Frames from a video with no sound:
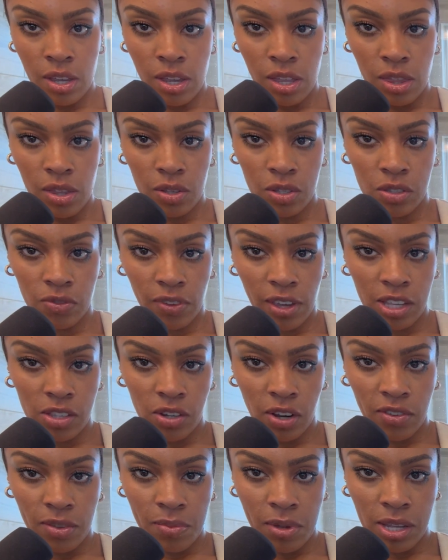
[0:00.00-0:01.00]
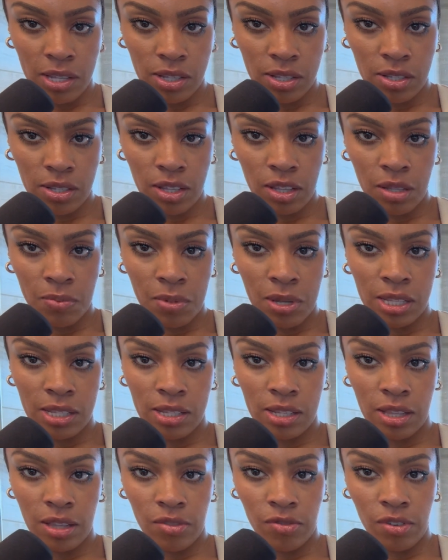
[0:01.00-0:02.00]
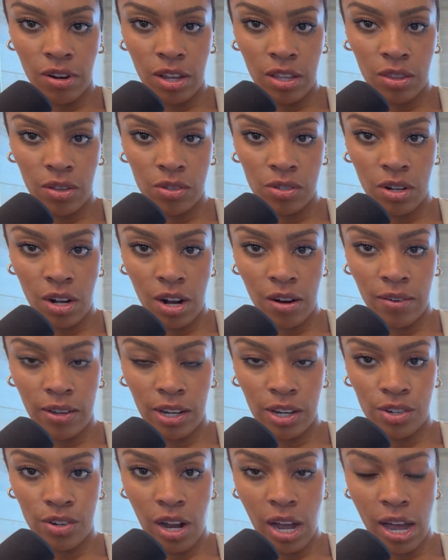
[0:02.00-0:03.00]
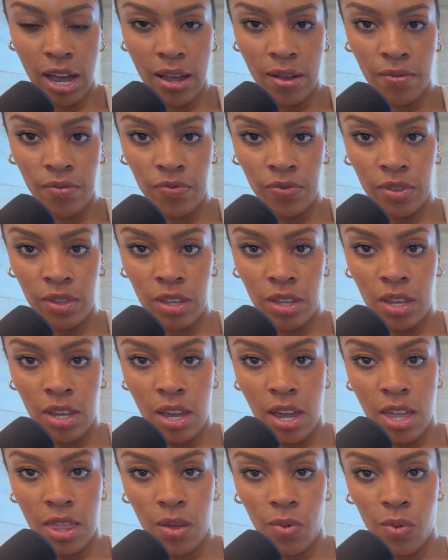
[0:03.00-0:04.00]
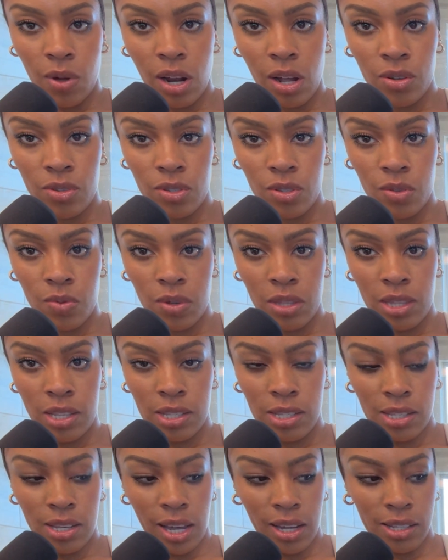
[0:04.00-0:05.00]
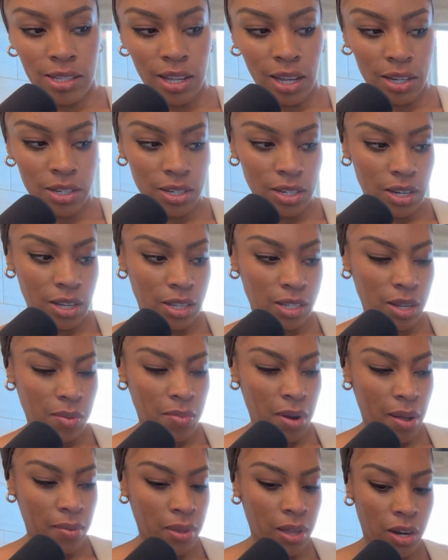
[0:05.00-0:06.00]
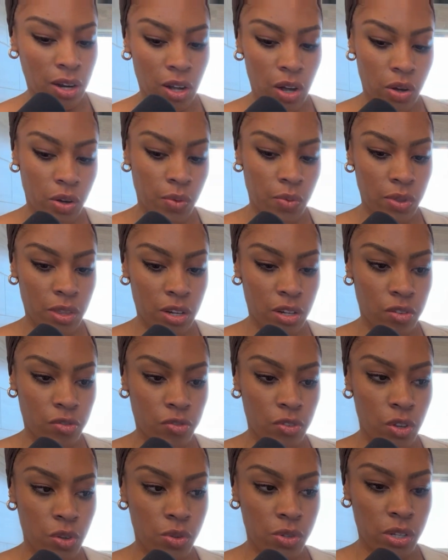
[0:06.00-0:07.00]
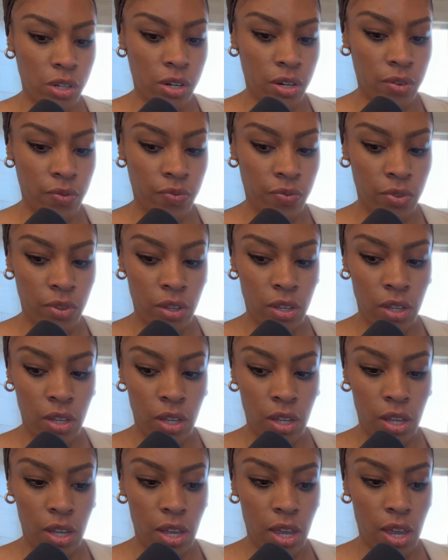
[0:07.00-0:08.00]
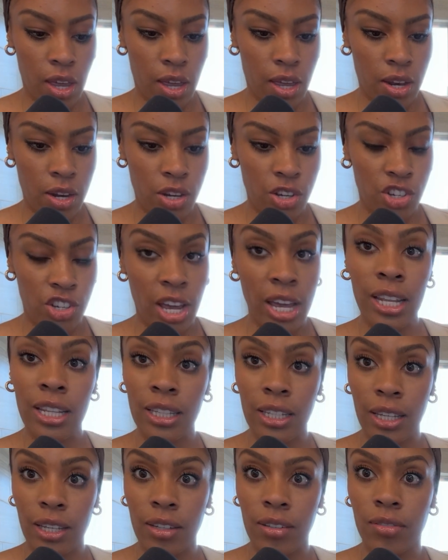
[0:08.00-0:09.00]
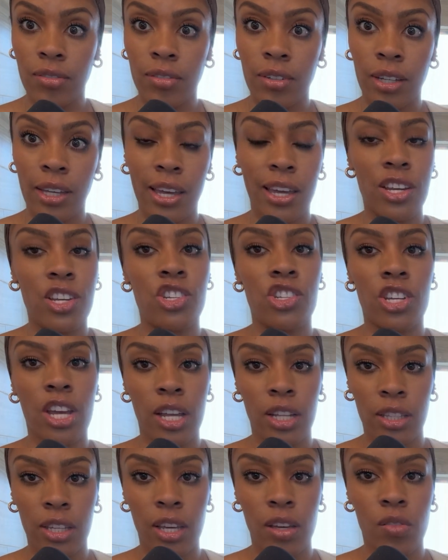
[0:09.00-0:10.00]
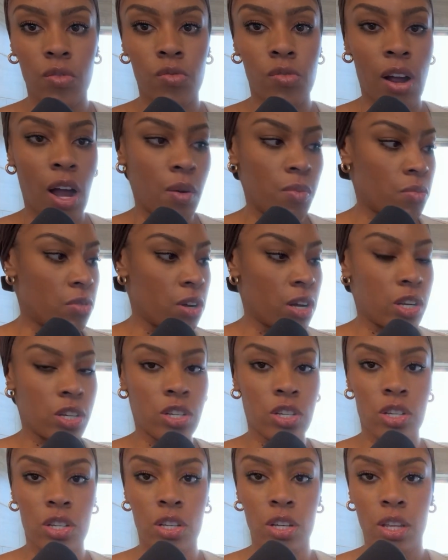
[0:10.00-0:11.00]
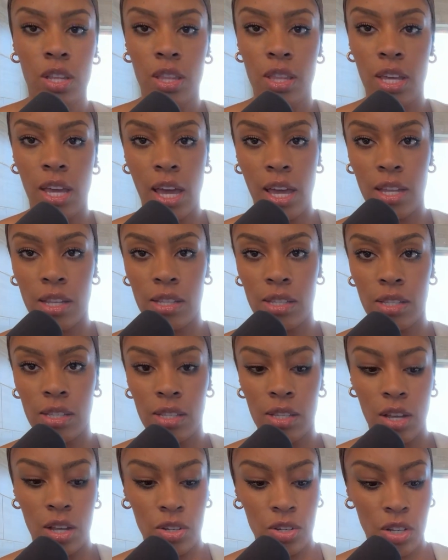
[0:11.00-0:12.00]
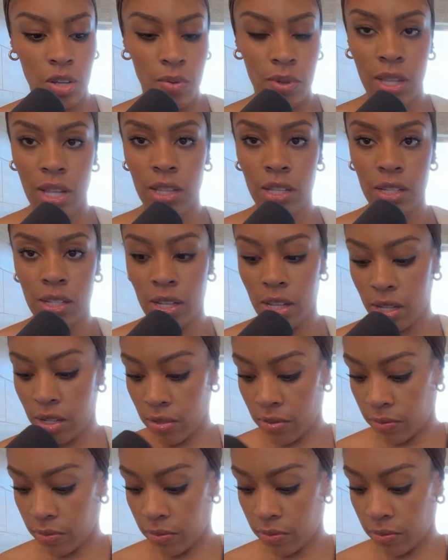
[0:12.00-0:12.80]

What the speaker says: Those face framing pieces, see the pieces in the front, those are already dry. And then what I'll do with this next section is I'm probably going to go in with a diffuser and gently round brush the ends. I'll show you what that looks like.